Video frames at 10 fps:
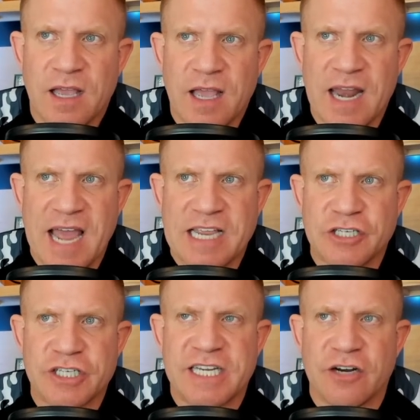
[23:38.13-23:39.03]
And I can
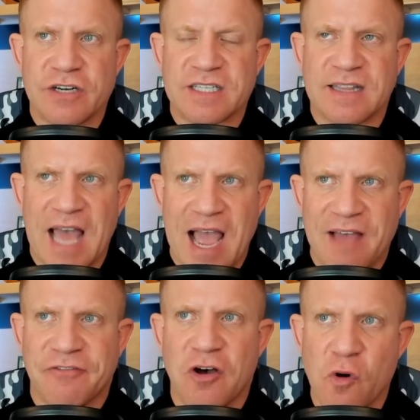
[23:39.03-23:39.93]
just hear his
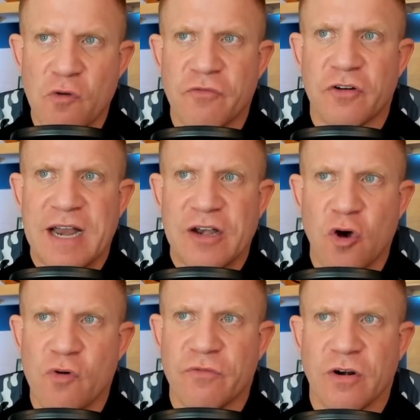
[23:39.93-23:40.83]
laugh over and
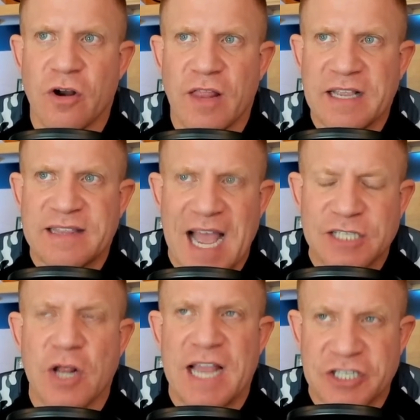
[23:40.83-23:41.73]
over. And like
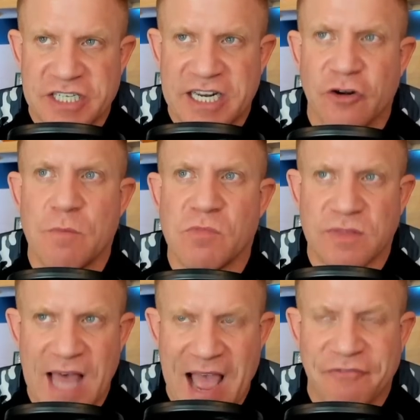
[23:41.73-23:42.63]
that's, I just hear him
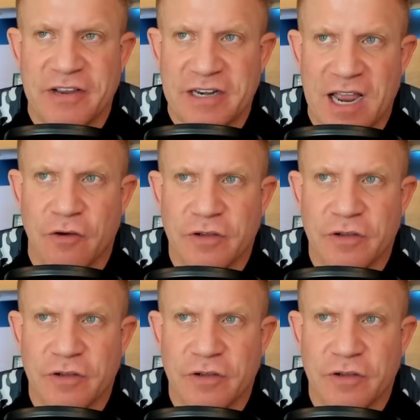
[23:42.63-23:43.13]
laughing now.